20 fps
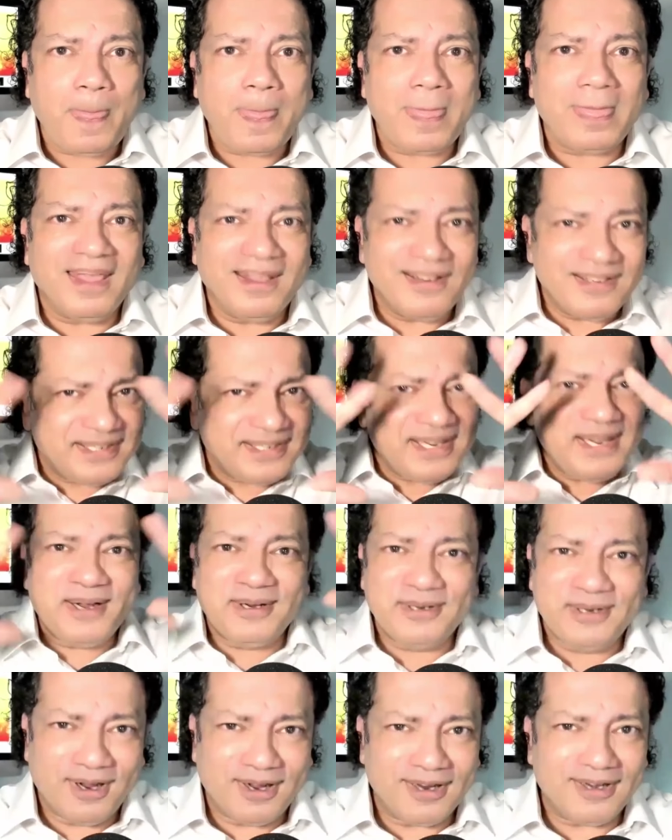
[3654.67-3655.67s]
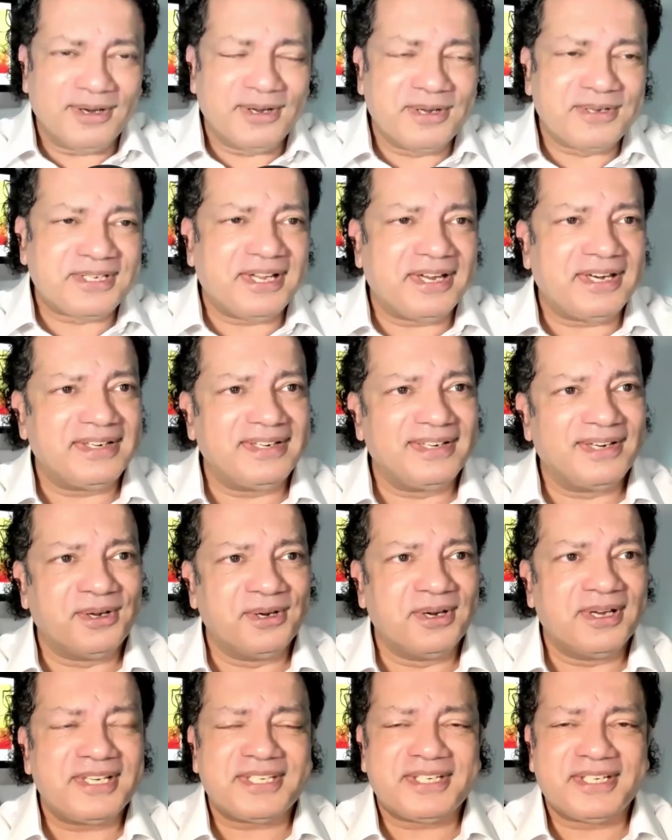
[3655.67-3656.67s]
you see how God looks at it
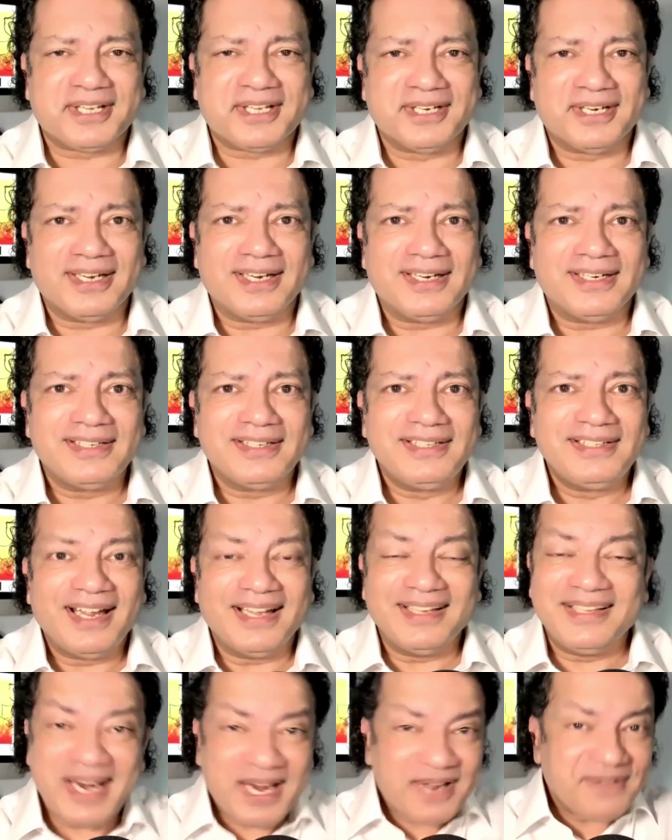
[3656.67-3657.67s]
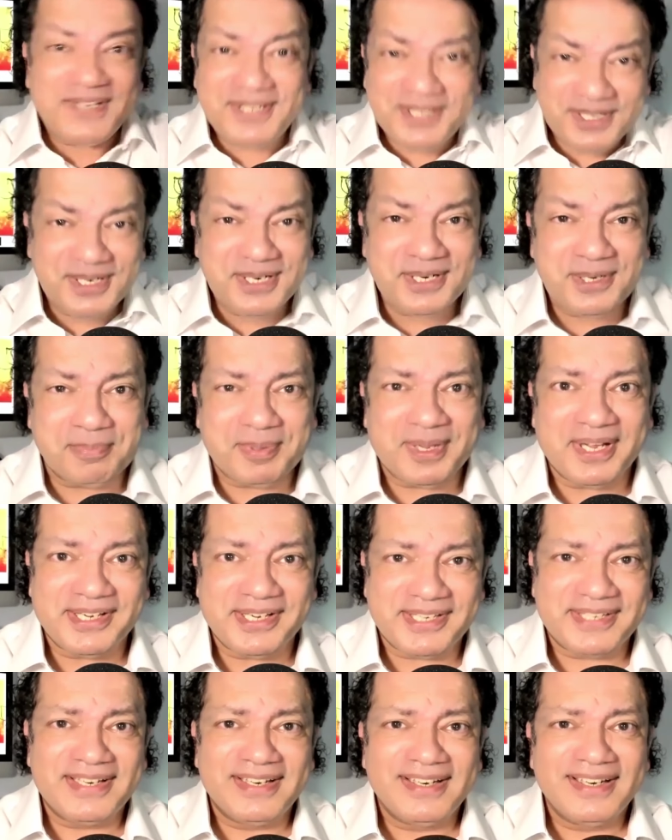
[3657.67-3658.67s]
holistically. And then have eternal
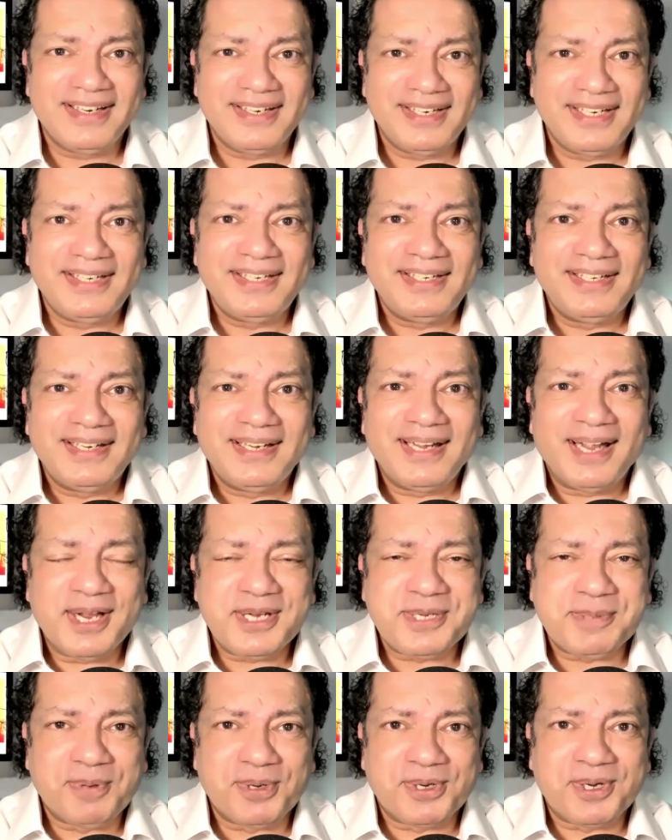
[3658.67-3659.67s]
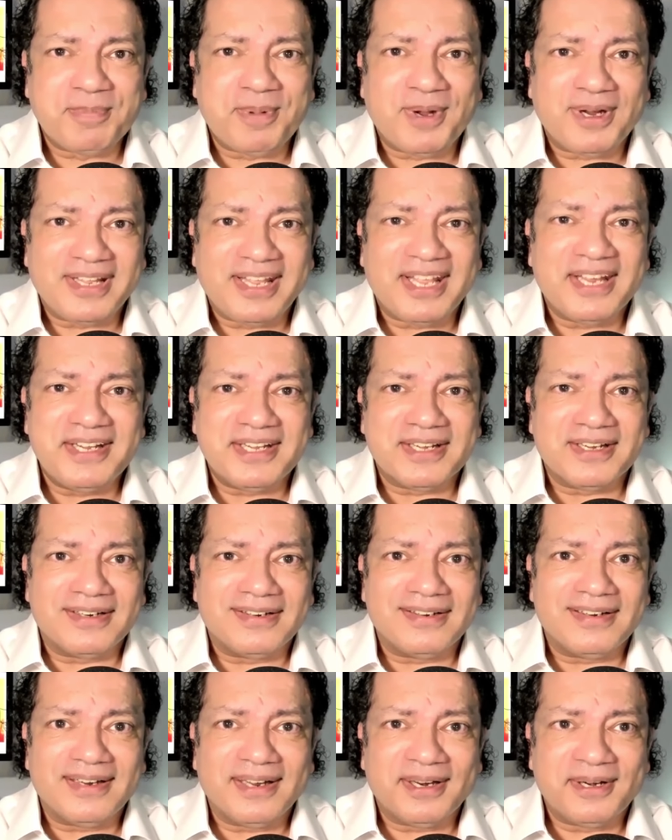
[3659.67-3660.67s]
peace. I spoke about
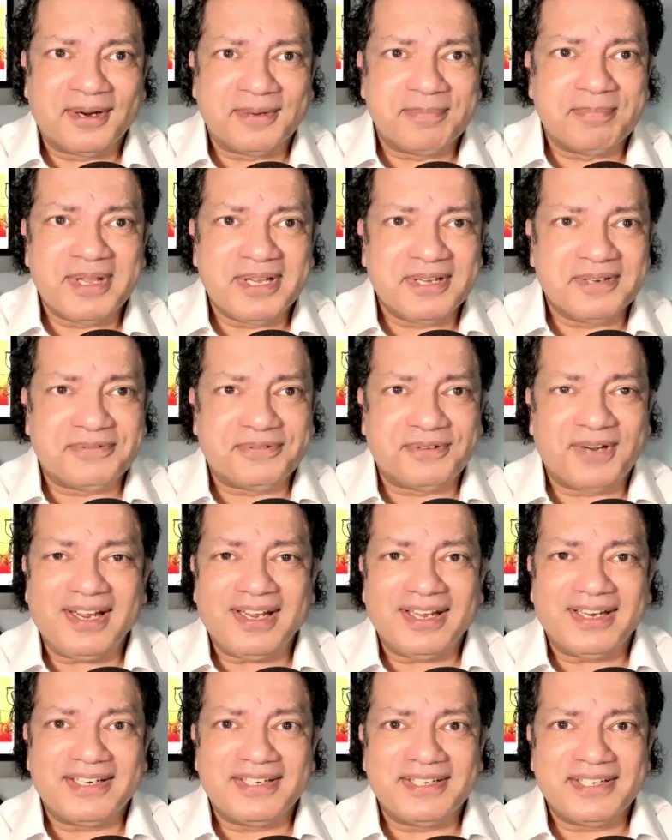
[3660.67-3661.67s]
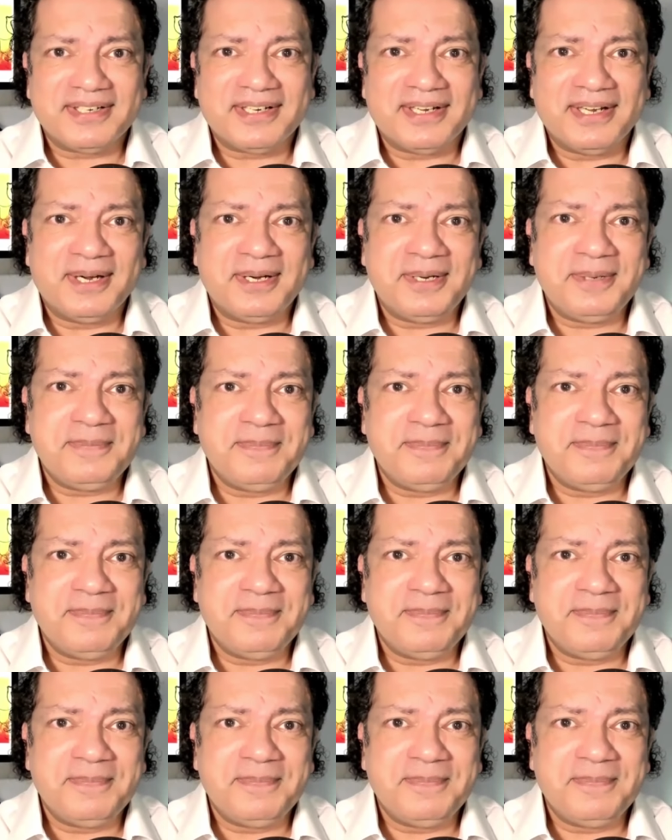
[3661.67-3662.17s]
Gideon and not being afraid, yeah,